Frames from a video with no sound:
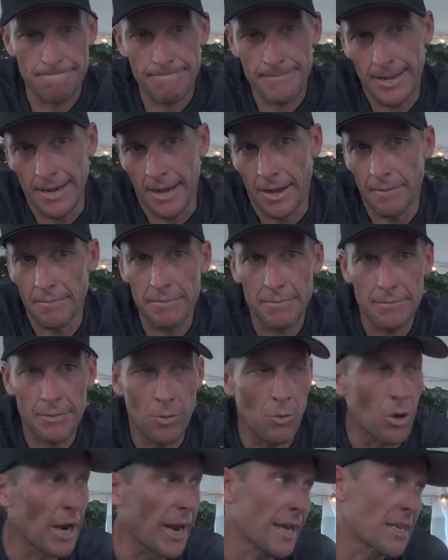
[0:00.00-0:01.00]
you know,
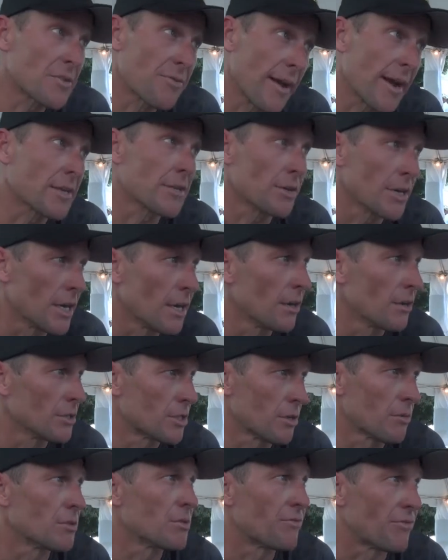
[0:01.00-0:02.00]
the one X factor here
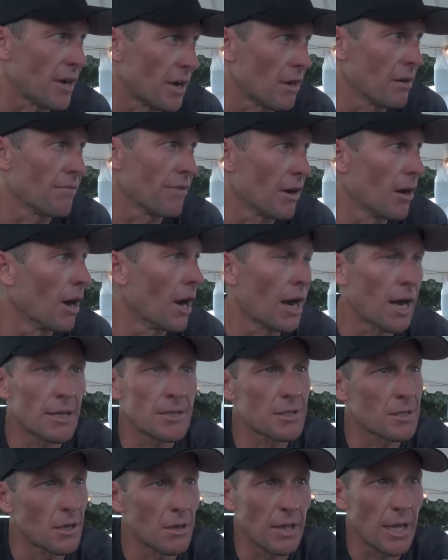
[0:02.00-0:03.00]
is it was very, very
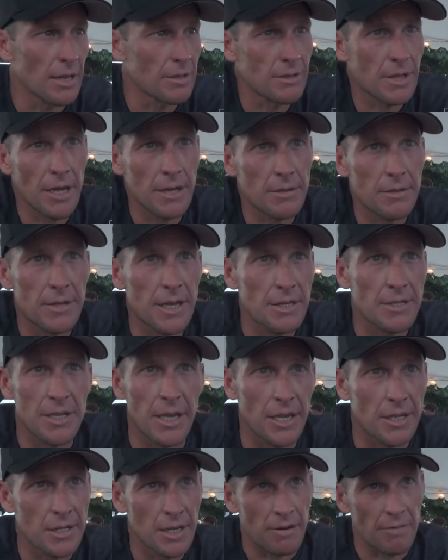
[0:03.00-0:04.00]
hot. So that
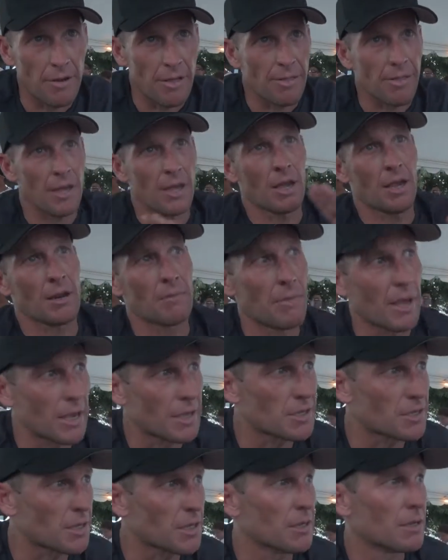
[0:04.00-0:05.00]
takes everything and
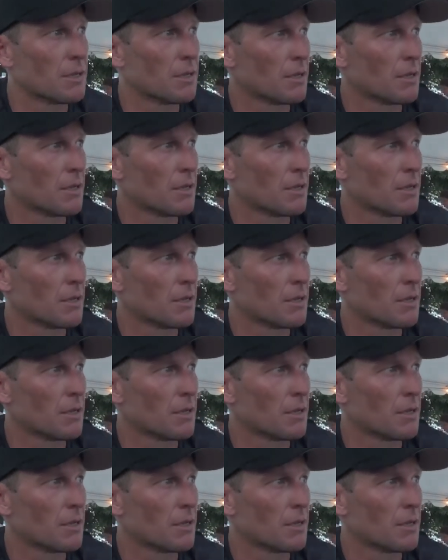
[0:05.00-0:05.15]
makes it